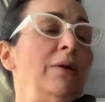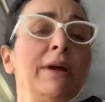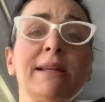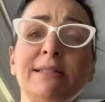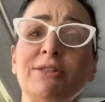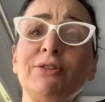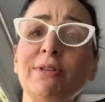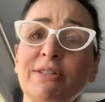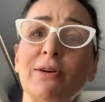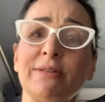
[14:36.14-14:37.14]
Let's do
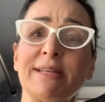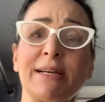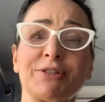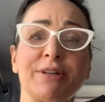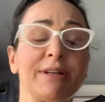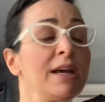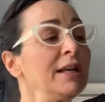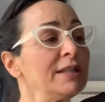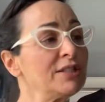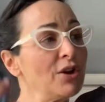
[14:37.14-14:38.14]
this whole section.
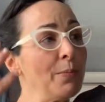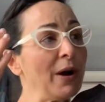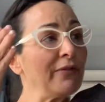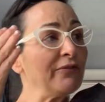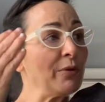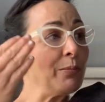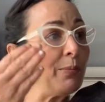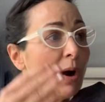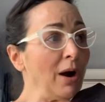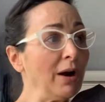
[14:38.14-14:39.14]
Let's go from
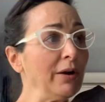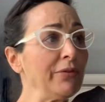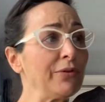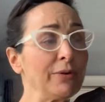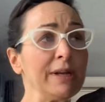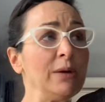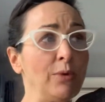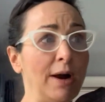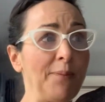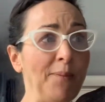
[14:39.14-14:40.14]
bar
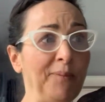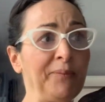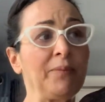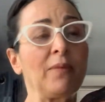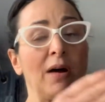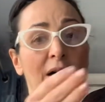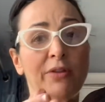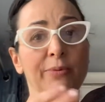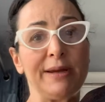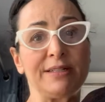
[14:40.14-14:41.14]
31 all the
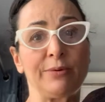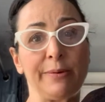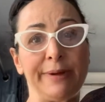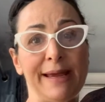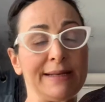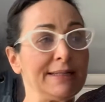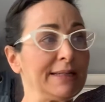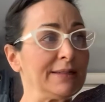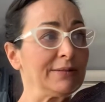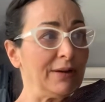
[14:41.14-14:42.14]
way to where we ended,
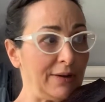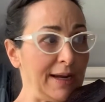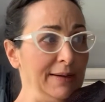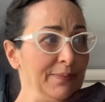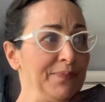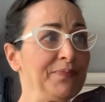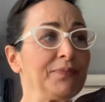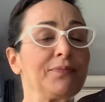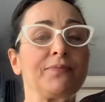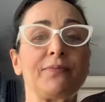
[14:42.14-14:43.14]
okay?
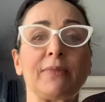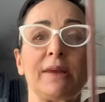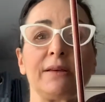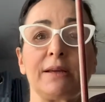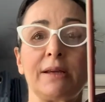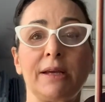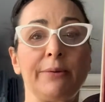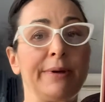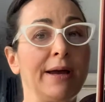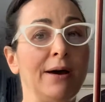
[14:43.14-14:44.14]
Here
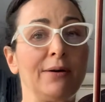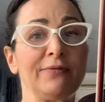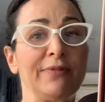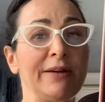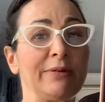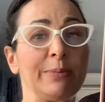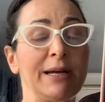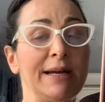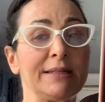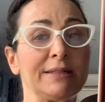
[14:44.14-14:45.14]
we go, favorite
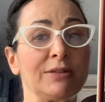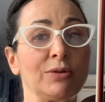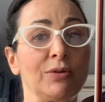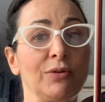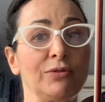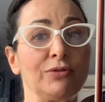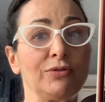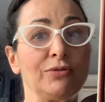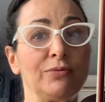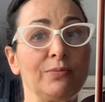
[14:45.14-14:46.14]
place.
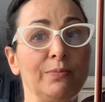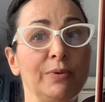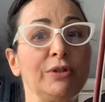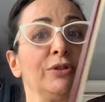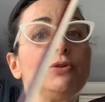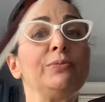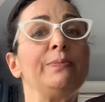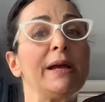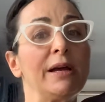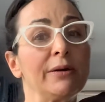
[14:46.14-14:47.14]

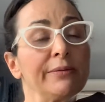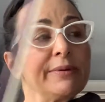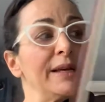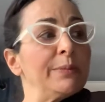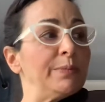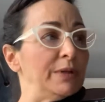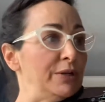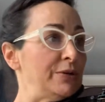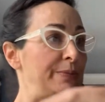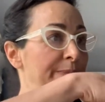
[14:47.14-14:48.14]
Blueberry,
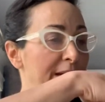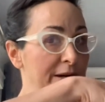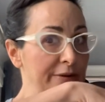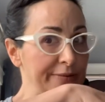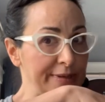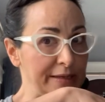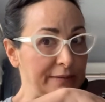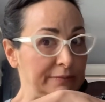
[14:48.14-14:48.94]
blueberry.